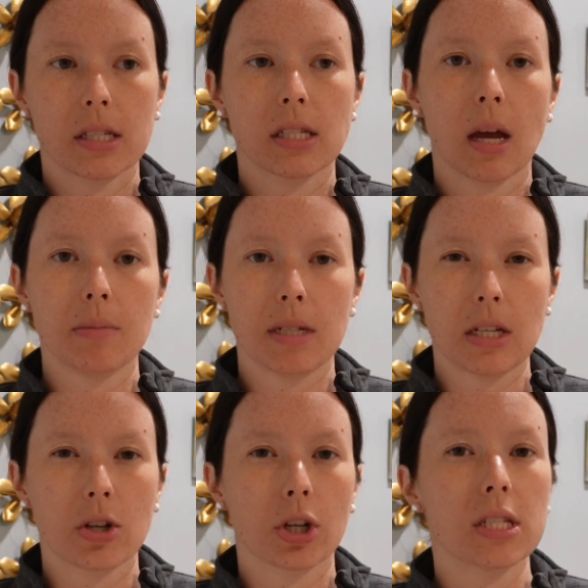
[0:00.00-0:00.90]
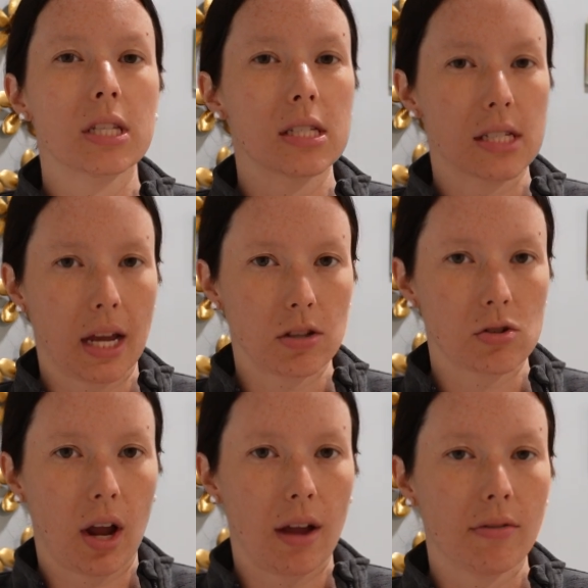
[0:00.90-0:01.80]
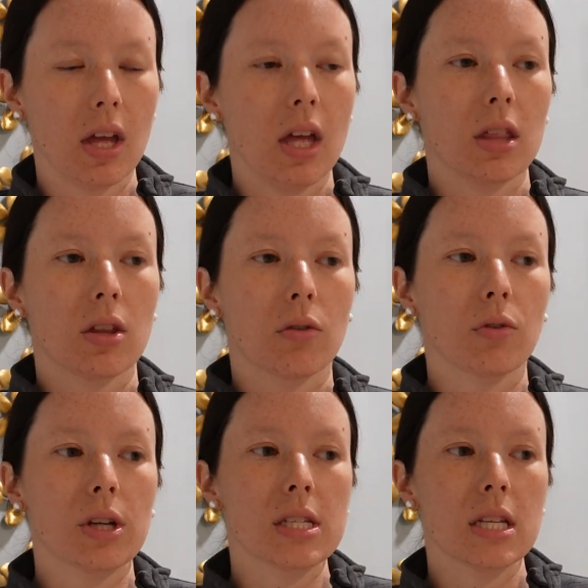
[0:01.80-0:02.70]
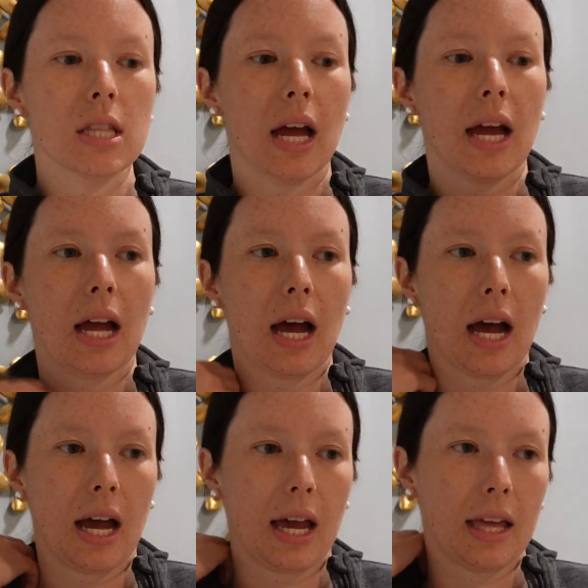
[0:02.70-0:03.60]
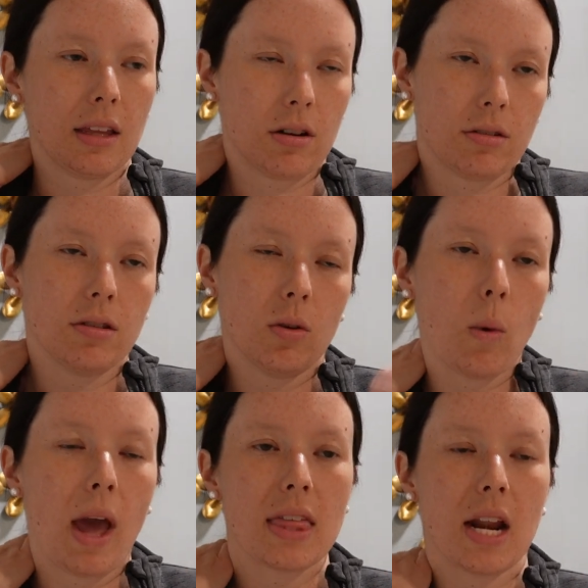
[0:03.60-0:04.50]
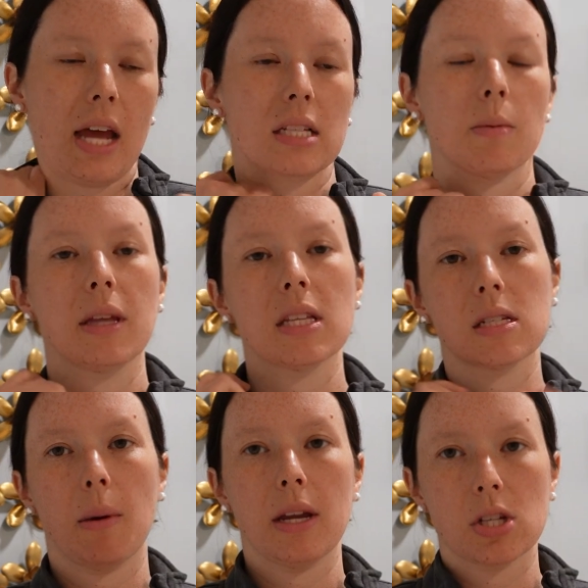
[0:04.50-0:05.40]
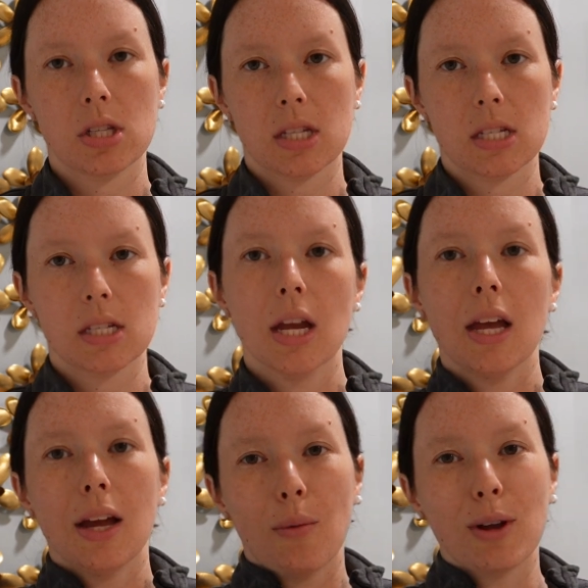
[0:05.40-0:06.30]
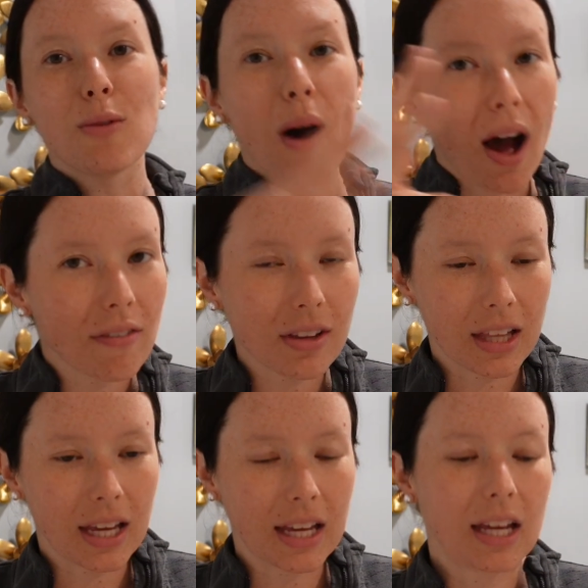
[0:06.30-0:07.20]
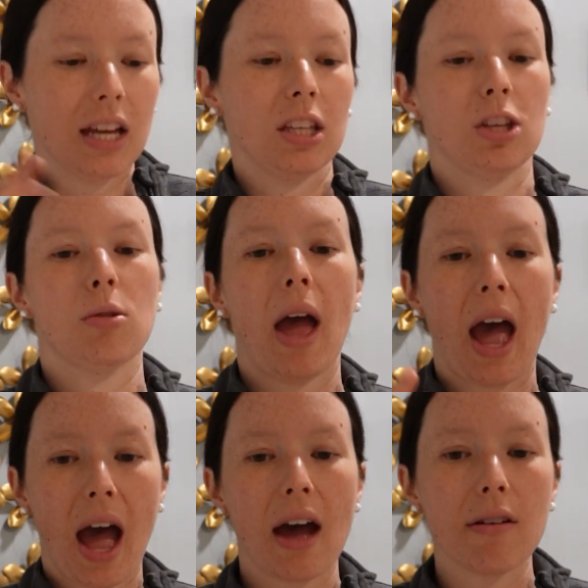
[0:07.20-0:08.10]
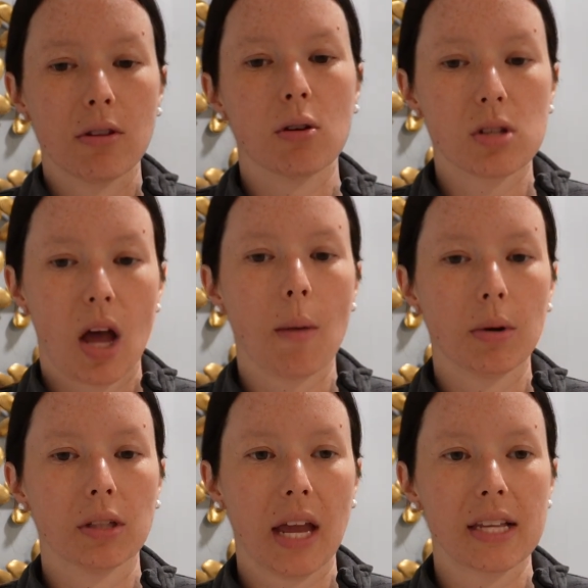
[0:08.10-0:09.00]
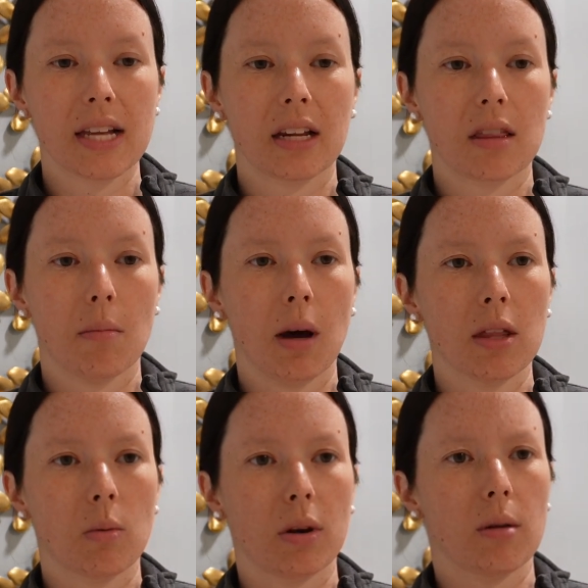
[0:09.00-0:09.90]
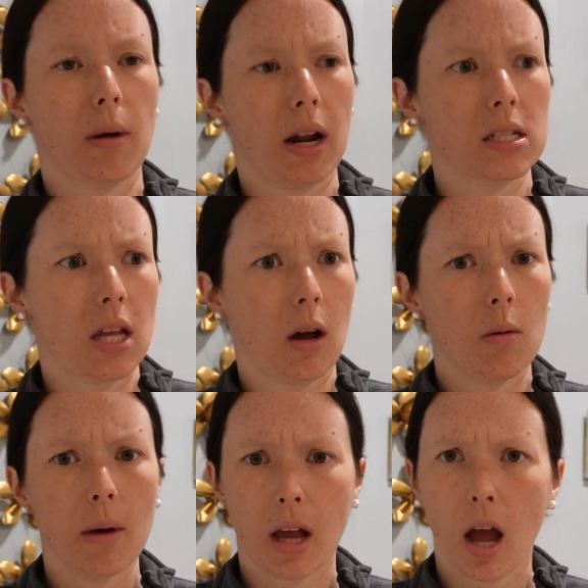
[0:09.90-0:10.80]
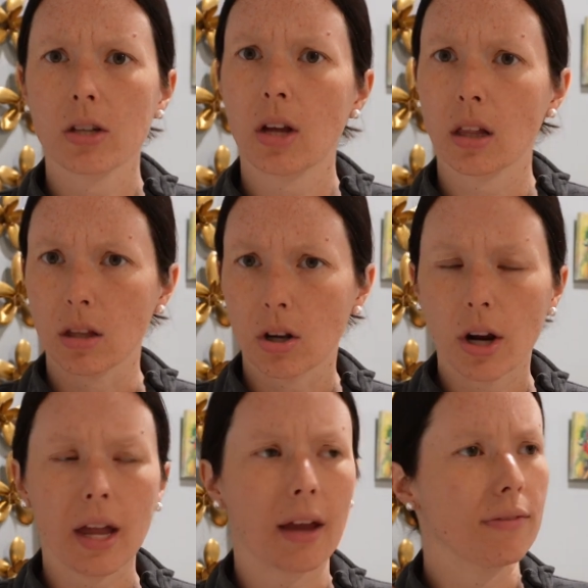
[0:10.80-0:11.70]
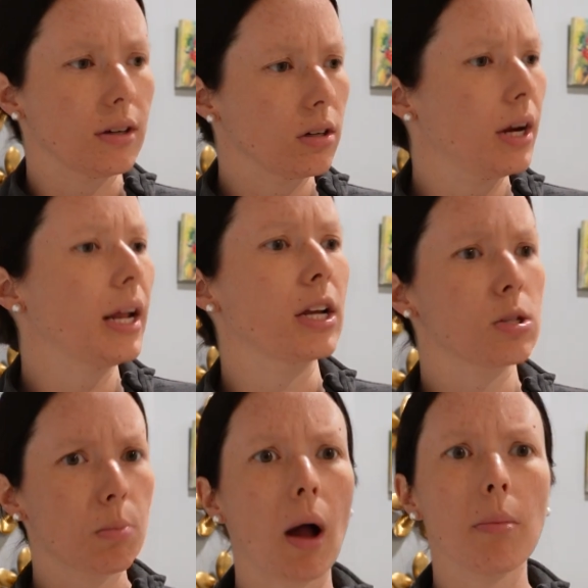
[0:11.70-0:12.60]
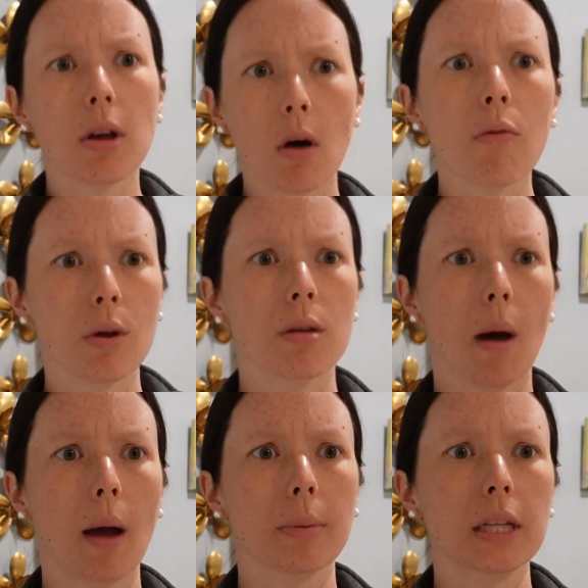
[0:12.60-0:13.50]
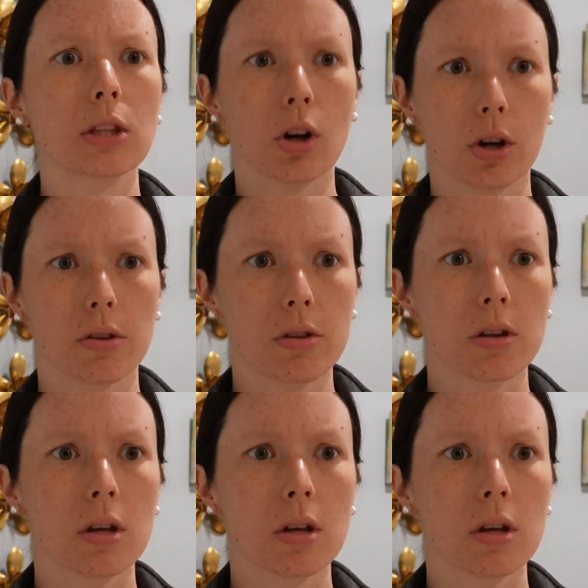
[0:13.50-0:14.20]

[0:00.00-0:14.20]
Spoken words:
some decrease in sex drive. The reason that the way that I explain this to patients is when you ovulate, you have those couple days out of the month where your body's like, oh my gosh, I look great, I feel great, I should probably go forth and populate the earth.